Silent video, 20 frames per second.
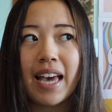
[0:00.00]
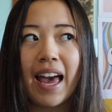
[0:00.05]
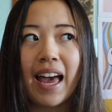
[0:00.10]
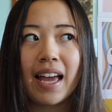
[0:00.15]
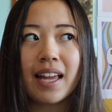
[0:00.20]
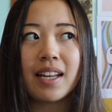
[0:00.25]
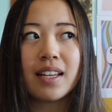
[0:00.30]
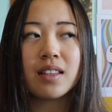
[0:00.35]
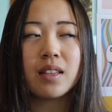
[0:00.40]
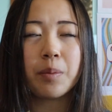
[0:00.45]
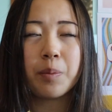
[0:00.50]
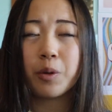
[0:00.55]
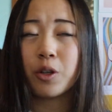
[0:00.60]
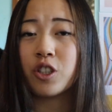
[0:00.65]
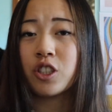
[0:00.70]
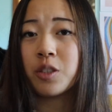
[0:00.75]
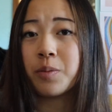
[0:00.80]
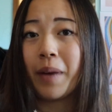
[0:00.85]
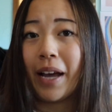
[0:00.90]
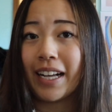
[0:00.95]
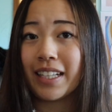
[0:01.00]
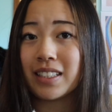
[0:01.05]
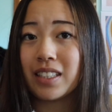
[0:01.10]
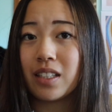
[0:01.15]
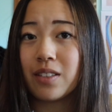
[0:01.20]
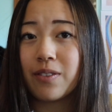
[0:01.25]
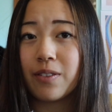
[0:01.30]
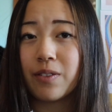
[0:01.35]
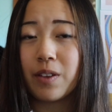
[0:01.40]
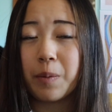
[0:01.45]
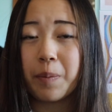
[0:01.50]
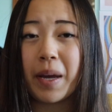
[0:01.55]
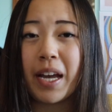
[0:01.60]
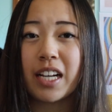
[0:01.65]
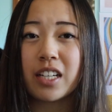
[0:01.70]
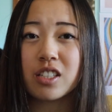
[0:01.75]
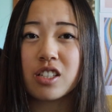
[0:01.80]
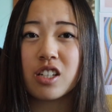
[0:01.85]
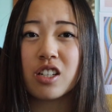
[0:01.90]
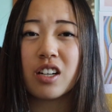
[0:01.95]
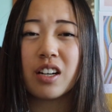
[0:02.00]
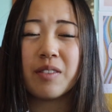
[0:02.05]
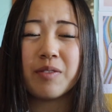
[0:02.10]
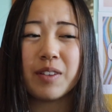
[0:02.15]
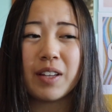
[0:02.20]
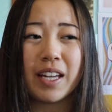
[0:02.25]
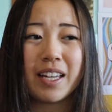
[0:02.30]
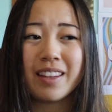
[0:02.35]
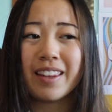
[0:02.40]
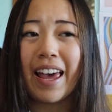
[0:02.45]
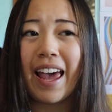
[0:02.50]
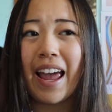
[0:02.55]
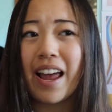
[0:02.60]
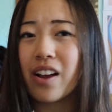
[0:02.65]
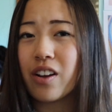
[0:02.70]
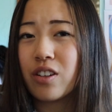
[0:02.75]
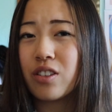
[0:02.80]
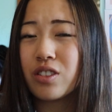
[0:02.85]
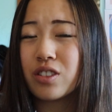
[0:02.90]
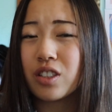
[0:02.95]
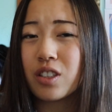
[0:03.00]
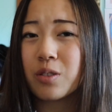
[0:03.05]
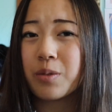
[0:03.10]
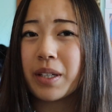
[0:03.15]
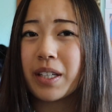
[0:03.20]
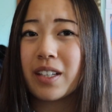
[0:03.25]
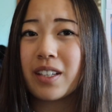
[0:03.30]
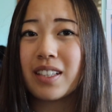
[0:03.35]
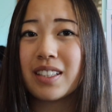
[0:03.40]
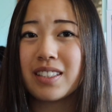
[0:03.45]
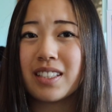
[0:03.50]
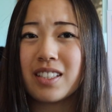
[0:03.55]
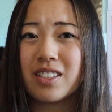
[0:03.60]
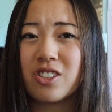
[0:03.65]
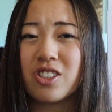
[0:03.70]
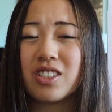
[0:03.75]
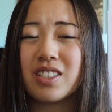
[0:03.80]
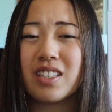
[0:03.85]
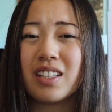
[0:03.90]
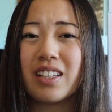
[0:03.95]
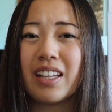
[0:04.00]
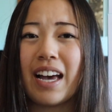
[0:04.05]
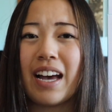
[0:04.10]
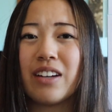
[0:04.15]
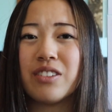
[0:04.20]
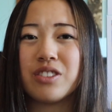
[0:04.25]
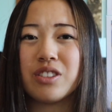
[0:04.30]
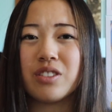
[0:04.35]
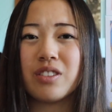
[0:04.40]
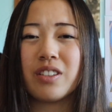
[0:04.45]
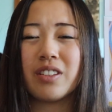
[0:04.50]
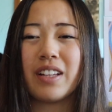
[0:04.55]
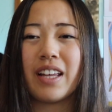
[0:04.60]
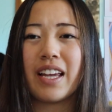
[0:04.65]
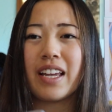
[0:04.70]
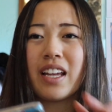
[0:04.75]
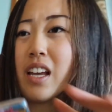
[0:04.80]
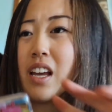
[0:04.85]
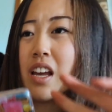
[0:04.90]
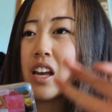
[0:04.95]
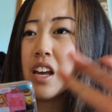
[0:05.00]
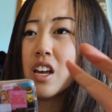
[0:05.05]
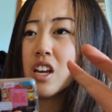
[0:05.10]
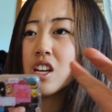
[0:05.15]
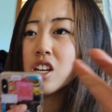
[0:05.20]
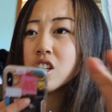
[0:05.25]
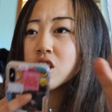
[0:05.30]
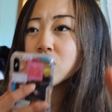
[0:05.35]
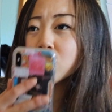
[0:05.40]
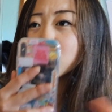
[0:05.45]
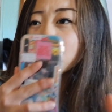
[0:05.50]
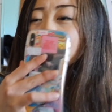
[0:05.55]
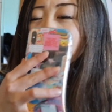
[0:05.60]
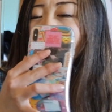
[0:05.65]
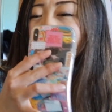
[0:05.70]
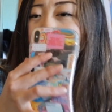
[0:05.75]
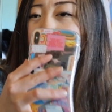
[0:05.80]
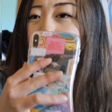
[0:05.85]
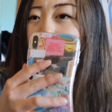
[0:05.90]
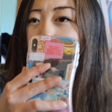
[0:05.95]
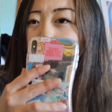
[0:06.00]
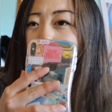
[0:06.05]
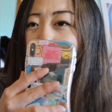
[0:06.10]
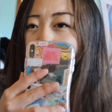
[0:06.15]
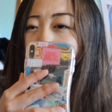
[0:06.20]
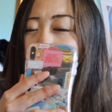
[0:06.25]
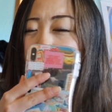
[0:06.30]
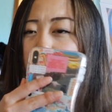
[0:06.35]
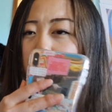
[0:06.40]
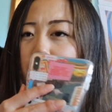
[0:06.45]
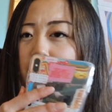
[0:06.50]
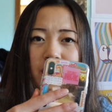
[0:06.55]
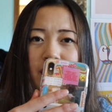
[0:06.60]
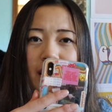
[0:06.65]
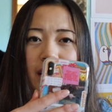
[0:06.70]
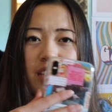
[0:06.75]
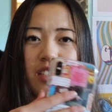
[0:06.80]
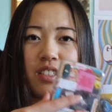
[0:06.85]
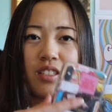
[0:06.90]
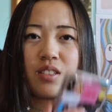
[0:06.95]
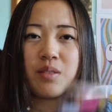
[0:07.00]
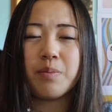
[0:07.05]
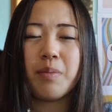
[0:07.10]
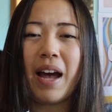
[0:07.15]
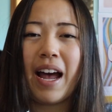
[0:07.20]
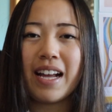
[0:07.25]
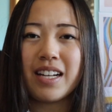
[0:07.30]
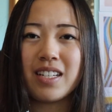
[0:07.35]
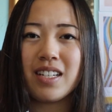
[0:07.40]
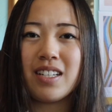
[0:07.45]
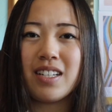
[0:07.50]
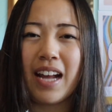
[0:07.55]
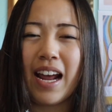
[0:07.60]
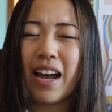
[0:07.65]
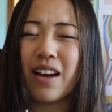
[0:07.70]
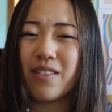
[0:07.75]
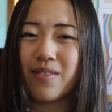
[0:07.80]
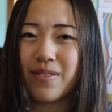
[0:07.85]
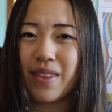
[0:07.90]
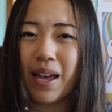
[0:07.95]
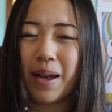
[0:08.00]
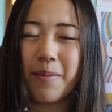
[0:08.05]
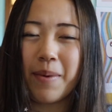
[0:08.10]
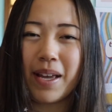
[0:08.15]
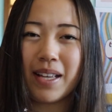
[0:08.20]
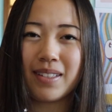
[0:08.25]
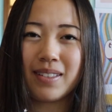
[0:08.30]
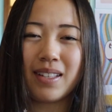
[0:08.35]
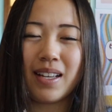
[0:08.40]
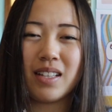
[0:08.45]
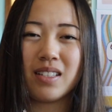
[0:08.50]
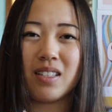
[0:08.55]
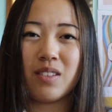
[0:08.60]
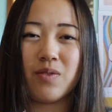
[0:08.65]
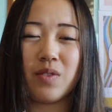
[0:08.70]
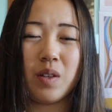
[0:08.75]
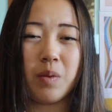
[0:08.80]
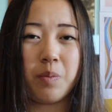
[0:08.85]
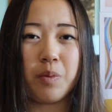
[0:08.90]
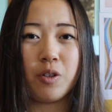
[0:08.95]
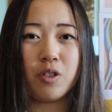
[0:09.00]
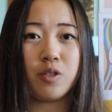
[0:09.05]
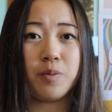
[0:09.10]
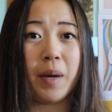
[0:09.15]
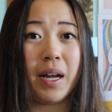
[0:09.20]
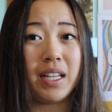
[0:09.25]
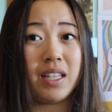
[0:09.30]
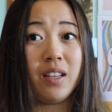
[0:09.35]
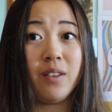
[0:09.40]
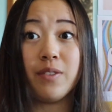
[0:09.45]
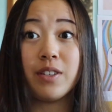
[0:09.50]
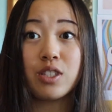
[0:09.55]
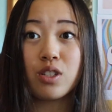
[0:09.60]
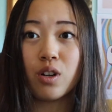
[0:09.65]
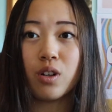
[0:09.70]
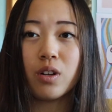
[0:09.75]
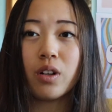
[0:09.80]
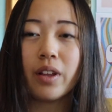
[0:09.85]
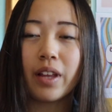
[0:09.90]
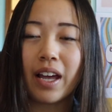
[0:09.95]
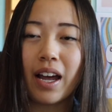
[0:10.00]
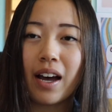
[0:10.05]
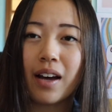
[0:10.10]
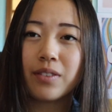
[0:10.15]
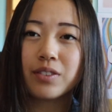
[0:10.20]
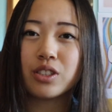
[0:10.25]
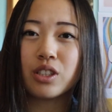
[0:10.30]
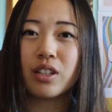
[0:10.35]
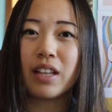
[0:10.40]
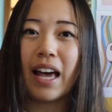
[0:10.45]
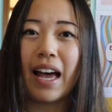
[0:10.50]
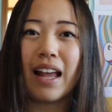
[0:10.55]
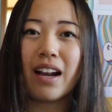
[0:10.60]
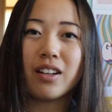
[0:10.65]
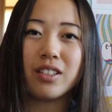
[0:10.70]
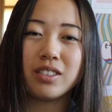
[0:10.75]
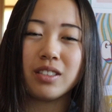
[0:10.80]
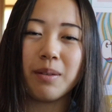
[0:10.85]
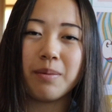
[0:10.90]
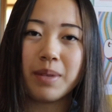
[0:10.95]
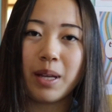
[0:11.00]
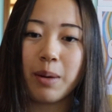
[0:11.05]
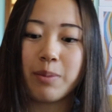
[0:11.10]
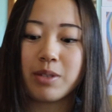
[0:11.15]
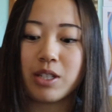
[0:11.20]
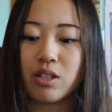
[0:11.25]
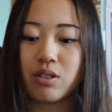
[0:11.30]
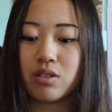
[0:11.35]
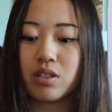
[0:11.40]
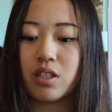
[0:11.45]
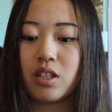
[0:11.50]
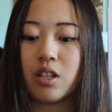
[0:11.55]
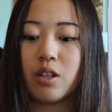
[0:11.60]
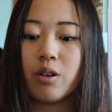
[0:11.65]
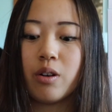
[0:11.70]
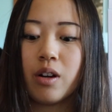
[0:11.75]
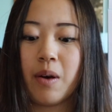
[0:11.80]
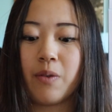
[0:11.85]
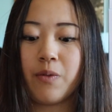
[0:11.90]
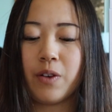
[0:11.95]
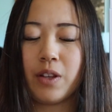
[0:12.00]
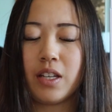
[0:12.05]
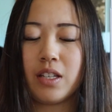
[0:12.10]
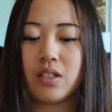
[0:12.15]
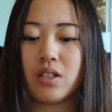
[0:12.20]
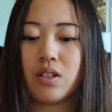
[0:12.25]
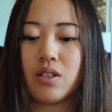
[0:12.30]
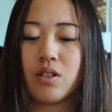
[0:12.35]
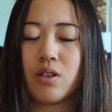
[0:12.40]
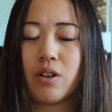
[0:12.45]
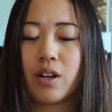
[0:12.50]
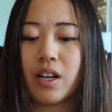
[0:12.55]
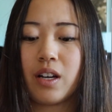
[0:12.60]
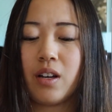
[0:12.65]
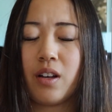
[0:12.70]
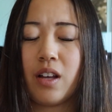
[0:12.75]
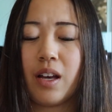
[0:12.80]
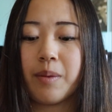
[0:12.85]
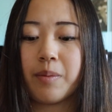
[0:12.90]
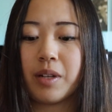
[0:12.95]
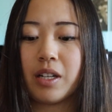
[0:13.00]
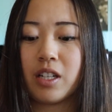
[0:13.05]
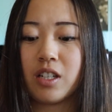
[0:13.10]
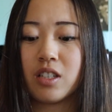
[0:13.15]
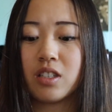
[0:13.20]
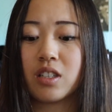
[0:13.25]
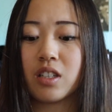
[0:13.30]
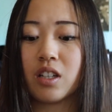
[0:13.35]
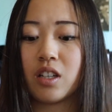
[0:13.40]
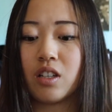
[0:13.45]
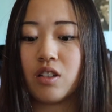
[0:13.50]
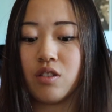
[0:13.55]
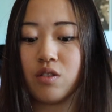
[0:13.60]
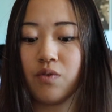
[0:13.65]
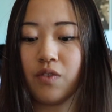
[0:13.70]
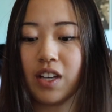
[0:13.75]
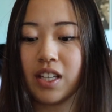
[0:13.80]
to edit the perspective of the picture if like the angles are weird, because this just allows you to like stretch the picture and like smash it down, if that makes sense, if the perspective is totally off. So that I'll sometimes use too. But for this tutorial, I'm just gonna use